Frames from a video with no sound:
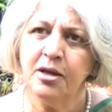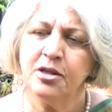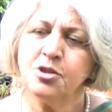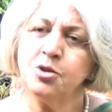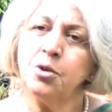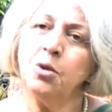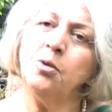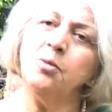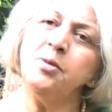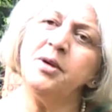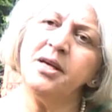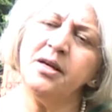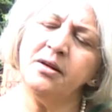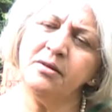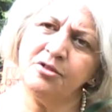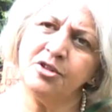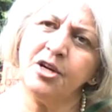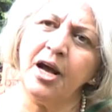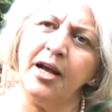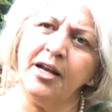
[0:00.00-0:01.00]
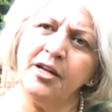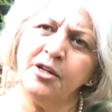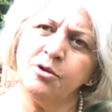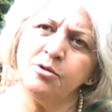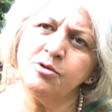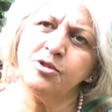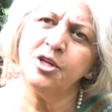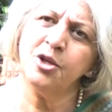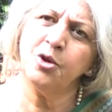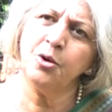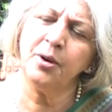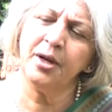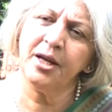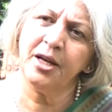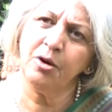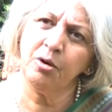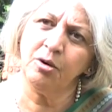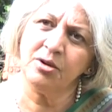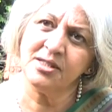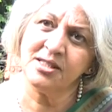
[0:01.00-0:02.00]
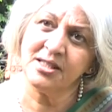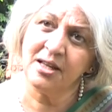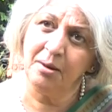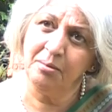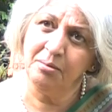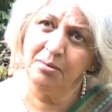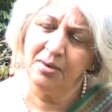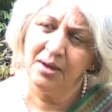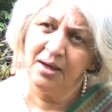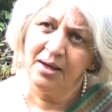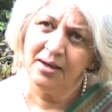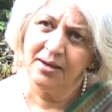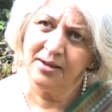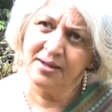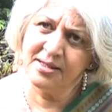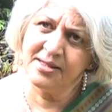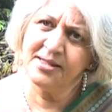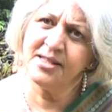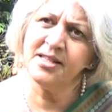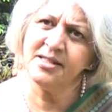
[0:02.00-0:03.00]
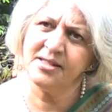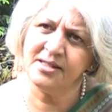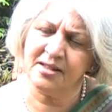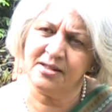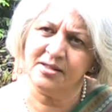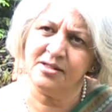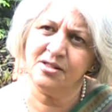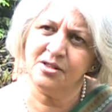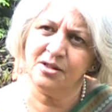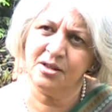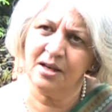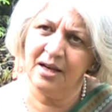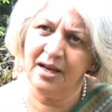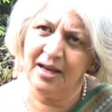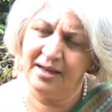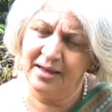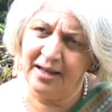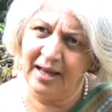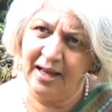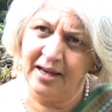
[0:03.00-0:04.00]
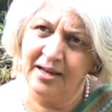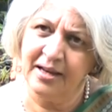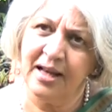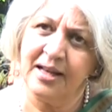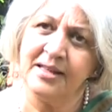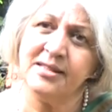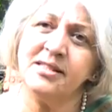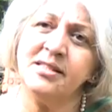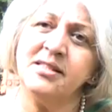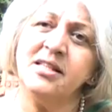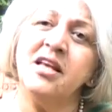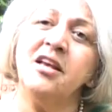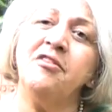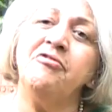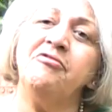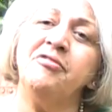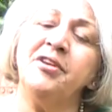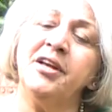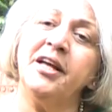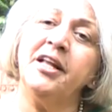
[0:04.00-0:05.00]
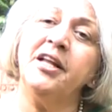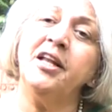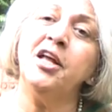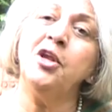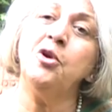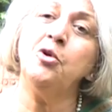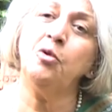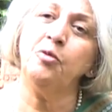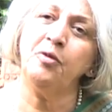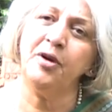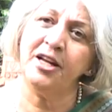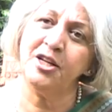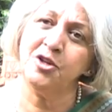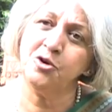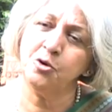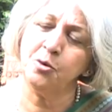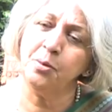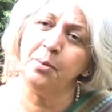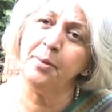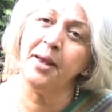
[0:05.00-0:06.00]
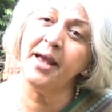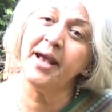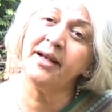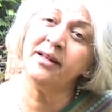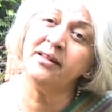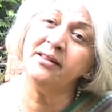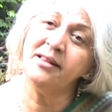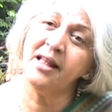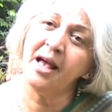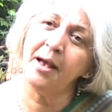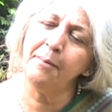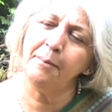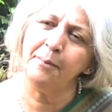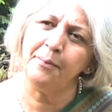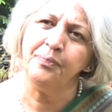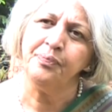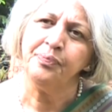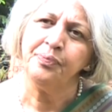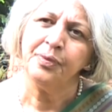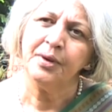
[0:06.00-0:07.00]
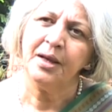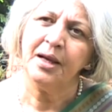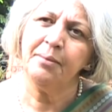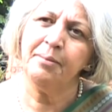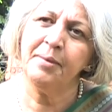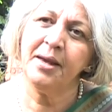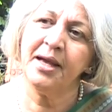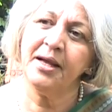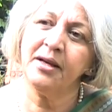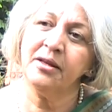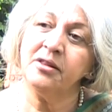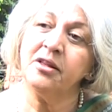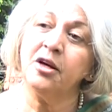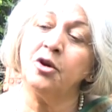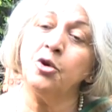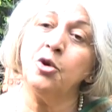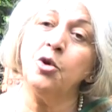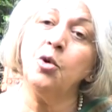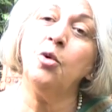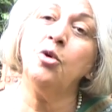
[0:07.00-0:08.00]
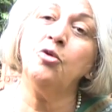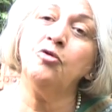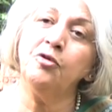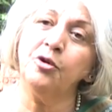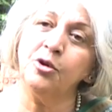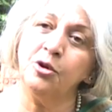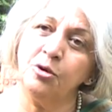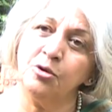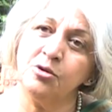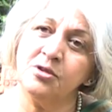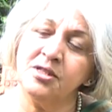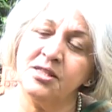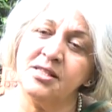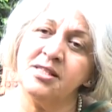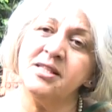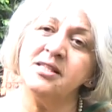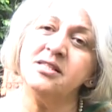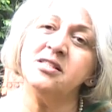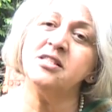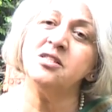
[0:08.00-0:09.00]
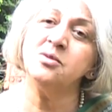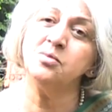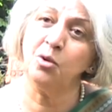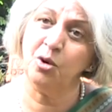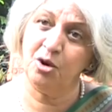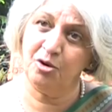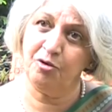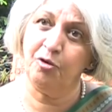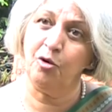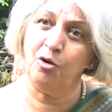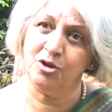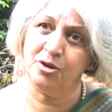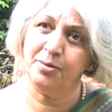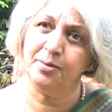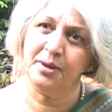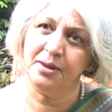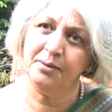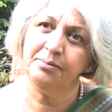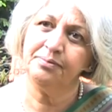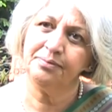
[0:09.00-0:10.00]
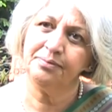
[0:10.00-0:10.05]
So we tried to zero in on some diseases and see if we can innovate to make the cure for those diseases more affordable.